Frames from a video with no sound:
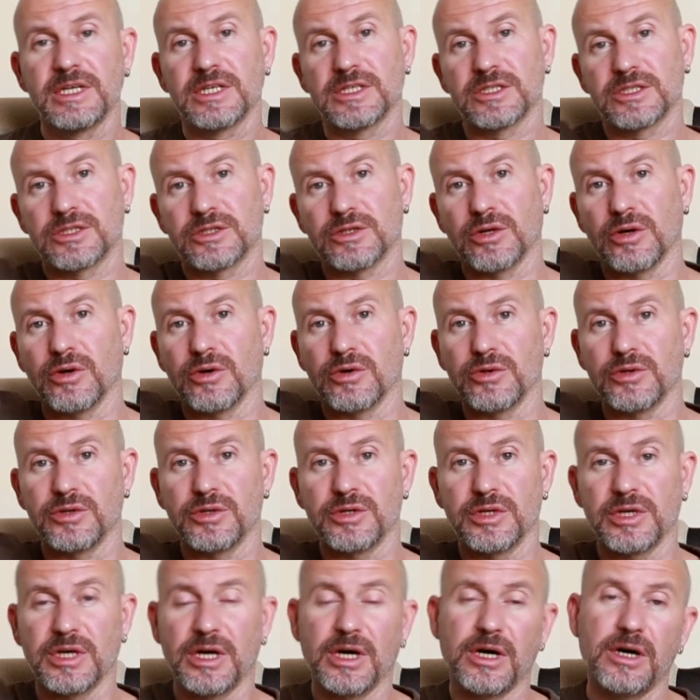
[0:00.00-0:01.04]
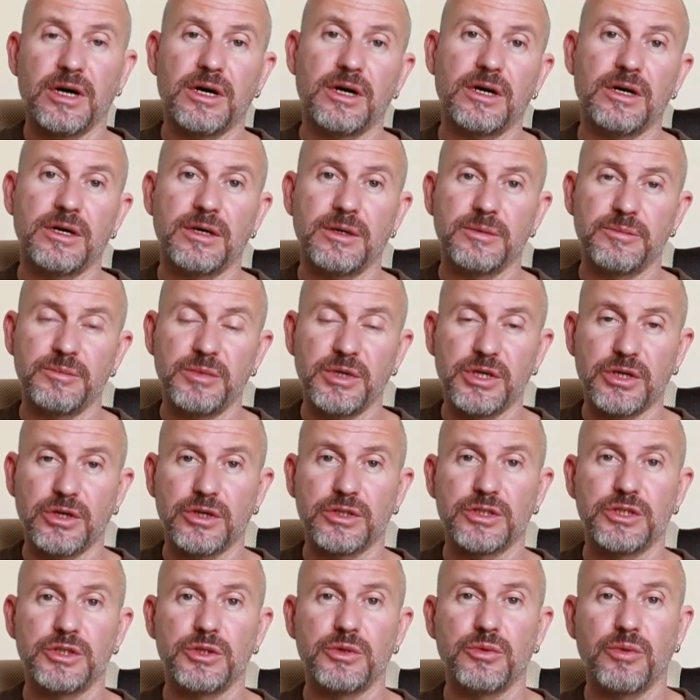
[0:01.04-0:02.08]
So
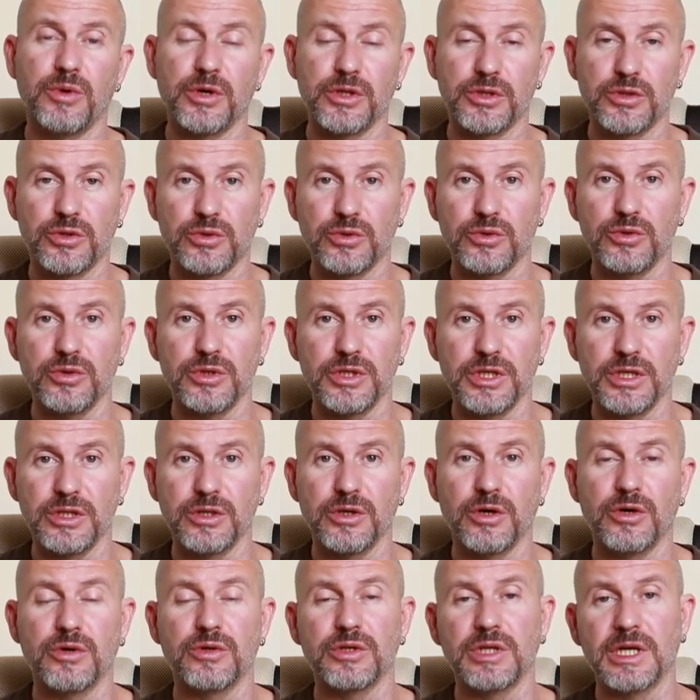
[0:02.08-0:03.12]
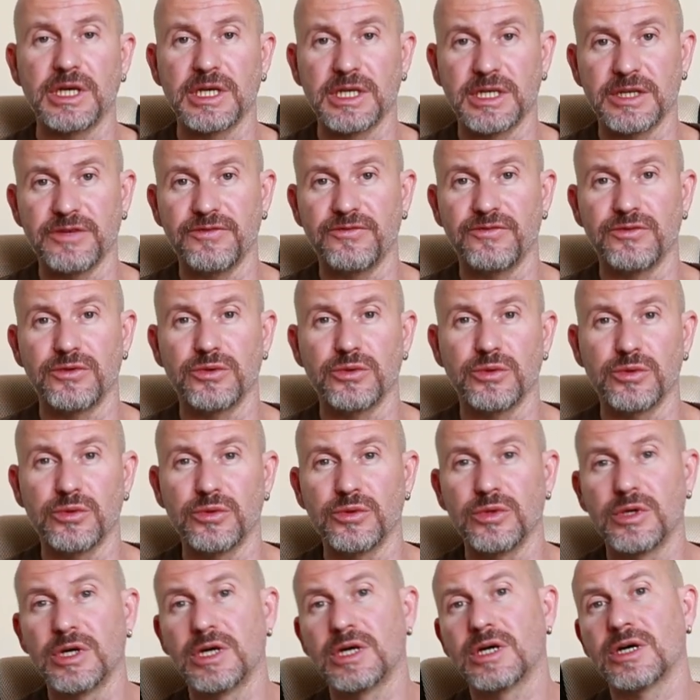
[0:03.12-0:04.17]
because you want to, you know, like if you
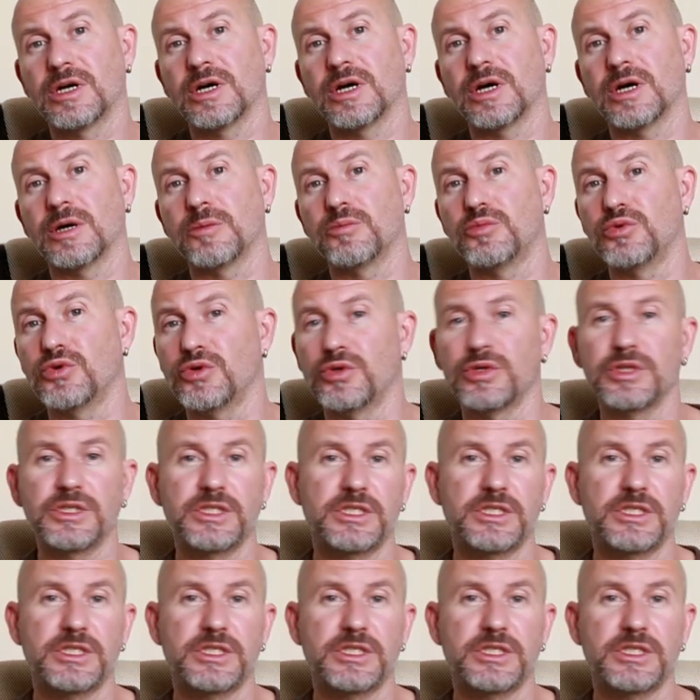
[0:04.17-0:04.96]
brewing